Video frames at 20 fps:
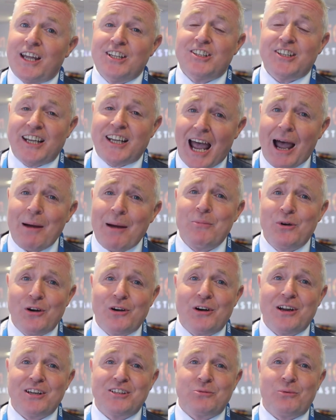to
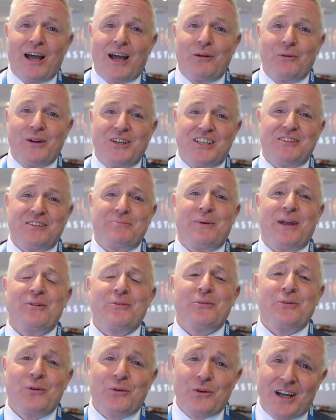camera as well, which has
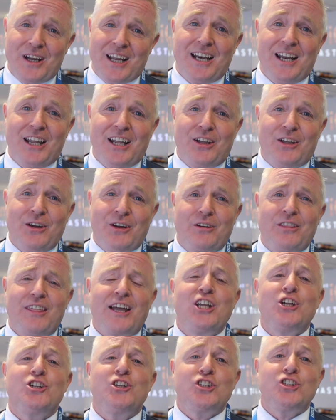been really good.
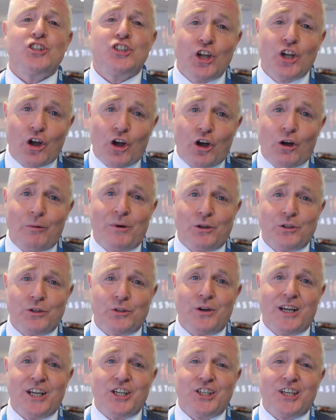Thank you so
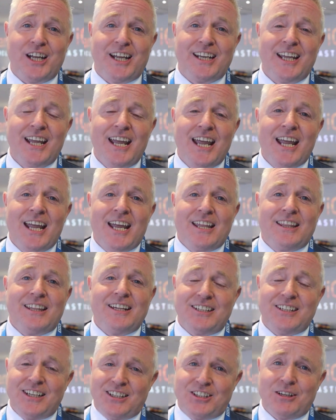much, Richard.
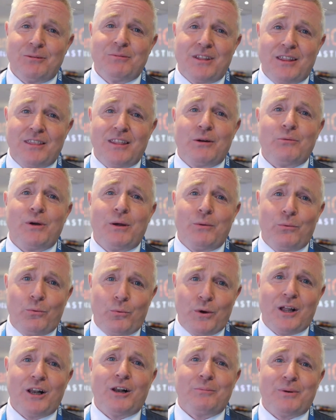This is something that we
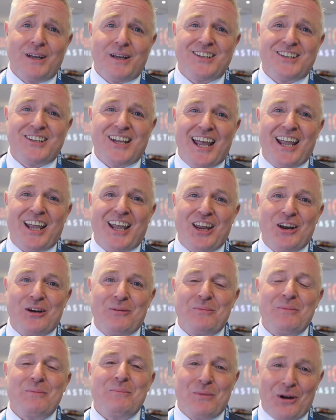will be taking
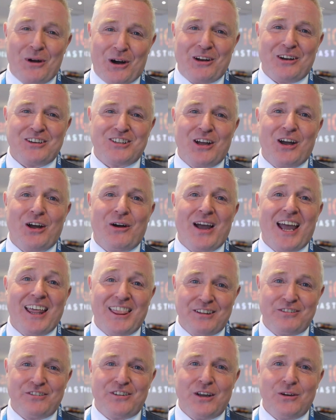up more so
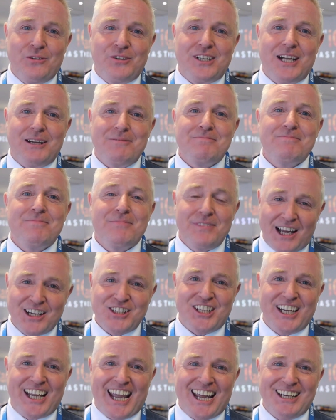in the future.
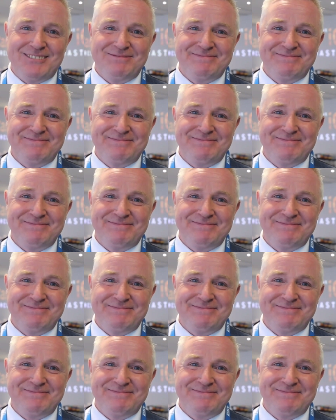Thanks again.